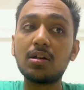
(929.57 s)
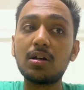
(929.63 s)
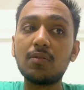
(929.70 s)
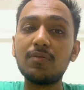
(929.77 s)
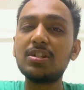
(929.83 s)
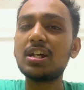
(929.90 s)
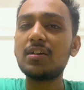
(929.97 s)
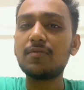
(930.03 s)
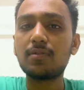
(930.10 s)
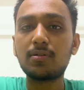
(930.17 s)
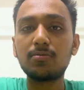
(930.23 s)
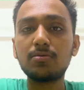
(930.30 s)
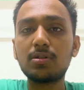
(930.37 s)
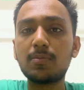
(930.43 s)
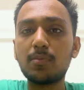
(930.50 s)
I
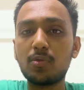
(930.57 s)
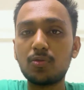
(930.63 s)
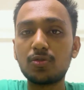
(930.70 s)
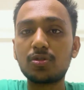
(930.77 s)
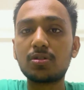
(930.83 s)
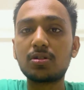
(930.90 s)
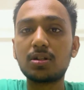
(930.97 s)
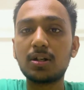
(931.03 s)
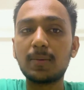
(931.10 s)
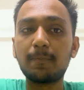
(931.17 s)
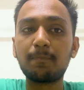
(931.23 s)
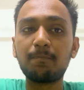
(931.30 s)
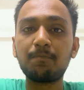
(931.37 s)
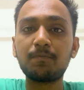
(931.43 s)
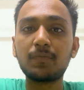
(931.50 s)
found the most
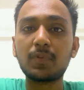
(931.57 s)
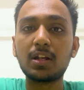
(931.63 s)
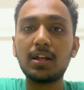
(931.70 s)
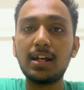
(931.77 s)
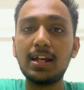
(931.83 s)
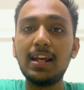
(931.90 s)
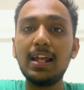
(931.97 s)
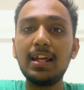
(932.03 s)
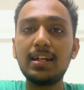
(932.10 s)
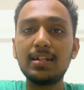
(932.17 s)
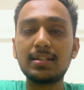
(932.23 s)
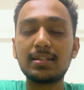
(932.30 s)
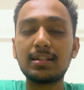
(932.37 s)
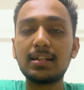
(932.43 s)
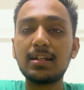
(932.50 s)

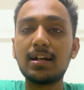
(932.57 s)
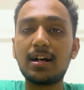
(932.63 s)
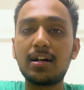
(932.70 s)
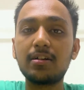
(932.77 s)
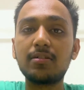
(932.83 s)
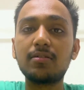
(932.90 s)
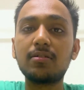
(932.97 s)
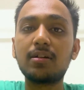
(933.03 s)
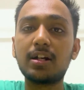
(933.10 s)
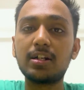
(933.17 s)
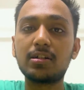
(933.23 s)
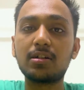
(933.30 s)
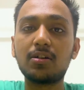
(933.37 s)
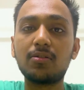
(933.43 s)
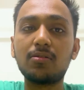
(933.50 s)
hilariously harder right
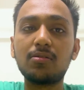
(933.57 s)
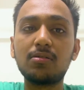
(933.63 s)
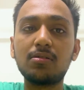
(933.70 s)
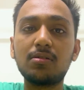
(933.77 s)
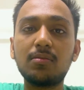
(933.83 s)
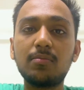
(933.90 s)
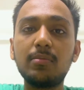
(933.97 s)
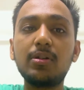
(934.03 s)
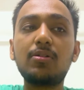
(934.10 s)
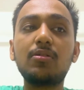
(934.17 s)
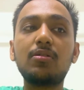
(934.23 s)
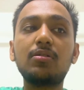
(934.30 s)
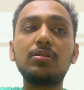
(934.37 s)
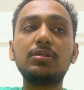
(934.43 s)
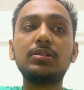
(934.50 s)
now,
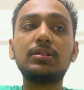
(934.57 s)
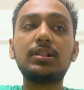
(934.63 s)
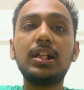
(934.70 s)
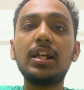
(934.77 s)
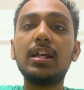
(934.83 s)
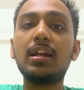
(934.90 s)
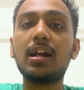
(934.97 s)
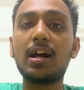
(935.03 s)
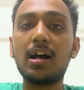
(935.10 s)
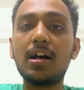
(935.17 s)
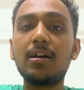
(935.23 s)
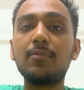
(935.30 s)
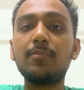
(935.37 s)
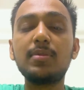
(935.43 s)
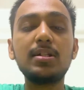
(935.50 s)
because there are
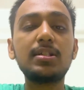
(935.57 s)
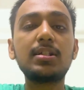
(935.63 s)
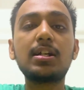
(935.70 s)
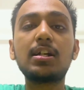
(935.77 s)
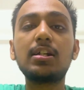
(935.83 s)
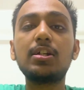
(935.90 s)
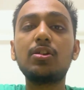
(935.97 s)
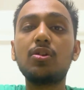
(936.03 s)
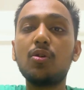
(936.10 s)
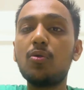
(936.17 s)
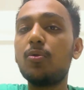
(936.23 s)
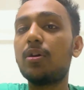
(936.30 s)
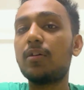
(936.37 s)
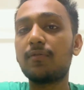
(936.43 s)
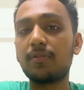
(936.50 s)
basically no
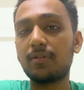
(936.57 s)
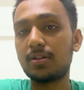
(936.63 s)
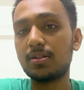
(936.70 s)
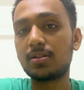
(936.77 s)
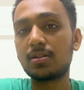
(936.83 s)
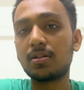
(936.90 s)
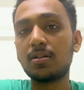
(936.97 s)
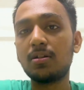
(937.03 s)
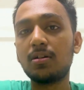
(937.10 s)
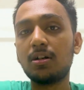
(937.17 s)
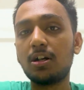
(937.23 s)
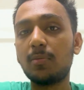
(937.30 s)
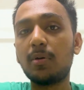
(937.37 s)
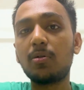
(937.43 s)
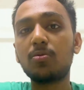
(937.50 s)
reference
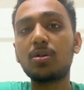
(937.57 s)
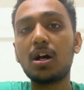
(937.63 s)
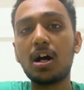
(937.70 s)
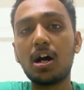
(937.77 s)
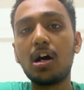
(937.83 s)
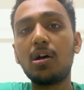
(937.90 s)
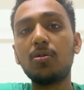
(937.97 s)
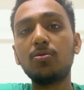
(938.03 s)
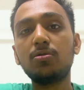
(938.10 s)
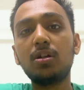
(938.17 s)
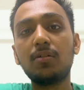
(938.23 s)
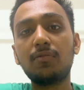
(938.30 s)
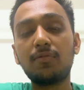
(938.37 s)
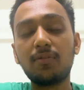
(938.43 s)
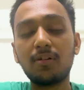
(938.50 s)
about how
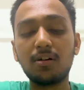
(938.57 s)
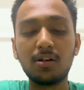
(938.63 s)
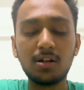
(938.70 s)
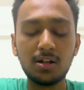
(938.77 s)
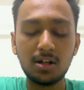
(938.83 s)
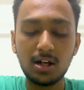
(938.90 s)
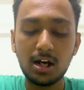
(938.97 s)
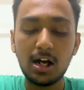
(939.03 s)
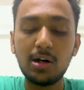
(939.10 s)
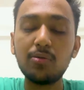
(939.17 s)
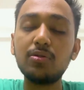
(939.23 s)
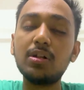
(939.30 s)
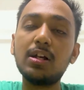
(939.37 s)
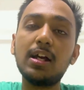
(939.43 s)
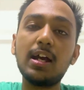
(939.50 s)

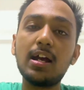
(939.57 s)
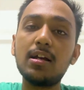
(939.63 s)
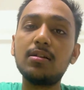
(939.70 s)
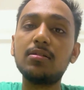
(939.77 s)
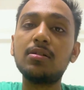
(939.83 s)
the hell